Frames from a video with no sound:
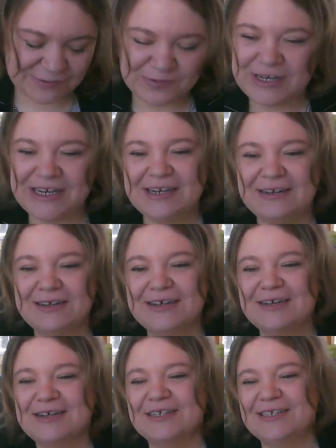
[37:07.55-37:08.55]
We need
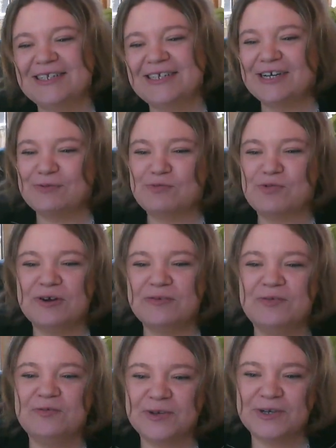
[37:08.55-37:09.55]
to hear more of
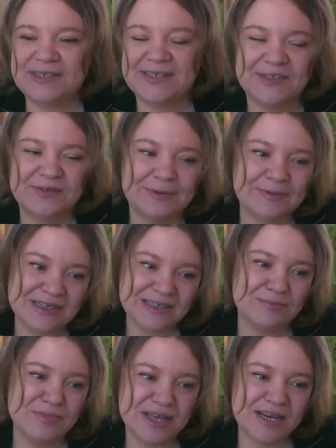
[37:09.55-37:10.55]
the voices from these
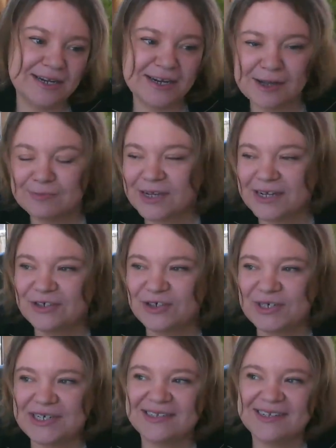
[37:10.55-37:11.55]
mid-income
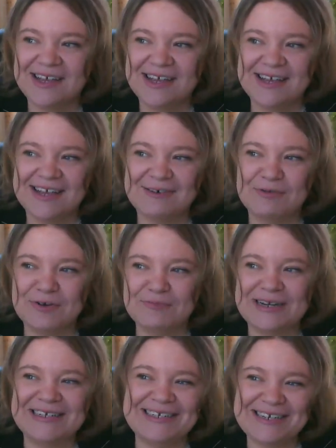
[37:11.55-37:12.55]
countries. And one of
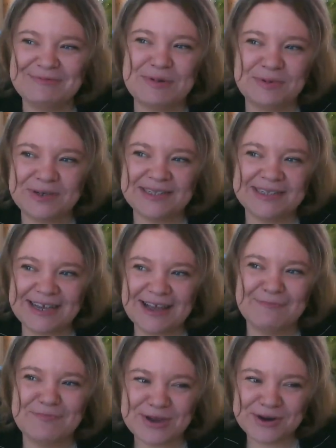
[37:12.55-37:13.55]
my team members is like,
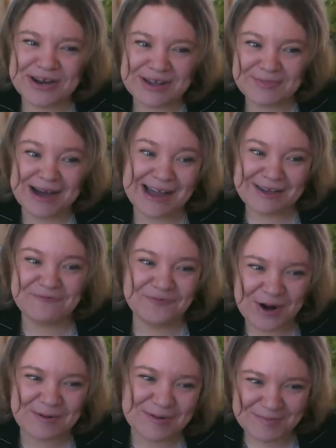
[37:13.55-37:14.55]
Miriam, I am
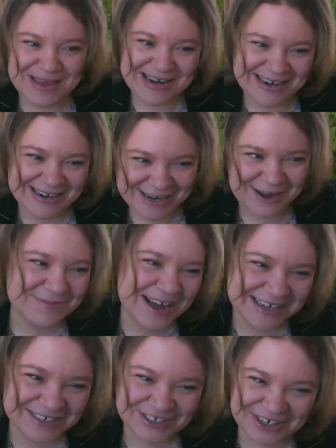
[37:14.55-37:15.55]
from a mid-income
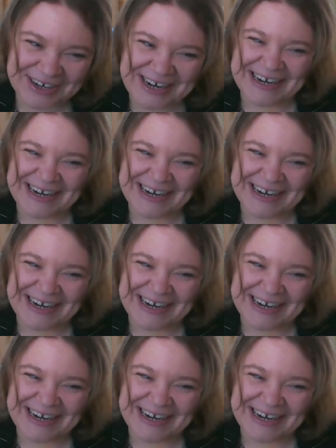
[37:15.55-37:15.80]
country.